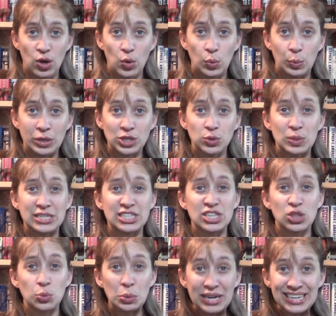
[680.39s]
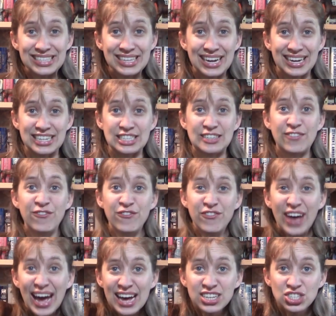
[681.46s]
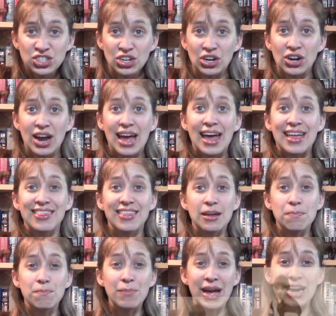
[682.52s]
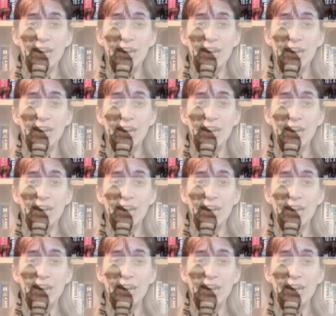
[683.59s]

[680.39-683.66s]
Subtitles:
which was 3 seconds faster than Man